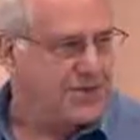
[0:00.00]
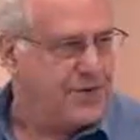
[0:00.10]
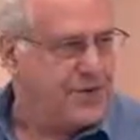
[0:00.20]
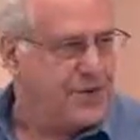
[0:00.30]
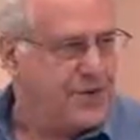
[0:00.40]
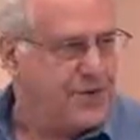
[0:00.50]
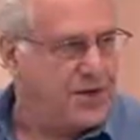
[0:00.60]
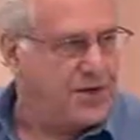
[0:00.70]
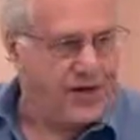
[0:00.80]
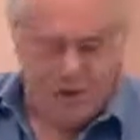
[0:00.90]
for which she
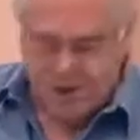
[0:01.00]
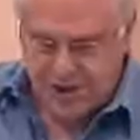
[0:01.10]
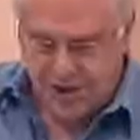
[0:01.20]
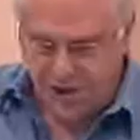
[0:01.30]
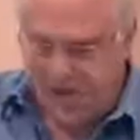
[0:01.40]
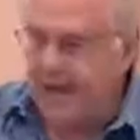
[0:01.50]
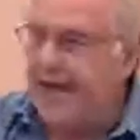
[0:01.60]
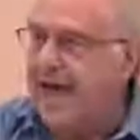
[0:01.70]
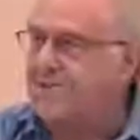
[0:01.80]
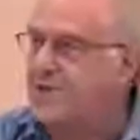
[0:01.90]
will occasionally
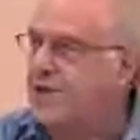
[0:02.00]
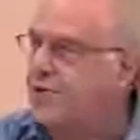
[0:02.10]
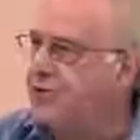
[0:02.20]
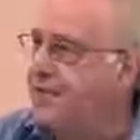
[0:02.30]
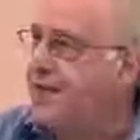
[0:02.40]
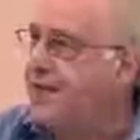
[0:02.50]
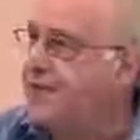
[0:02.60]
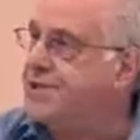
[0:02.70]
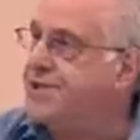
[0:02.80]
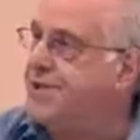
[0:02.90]
have to go to
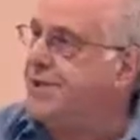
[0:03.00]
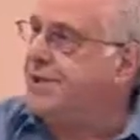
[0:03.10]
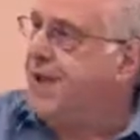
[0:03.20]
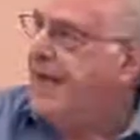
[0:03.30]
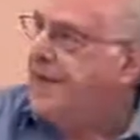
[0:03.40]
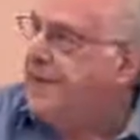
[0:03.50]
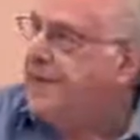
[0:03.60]
meetings and at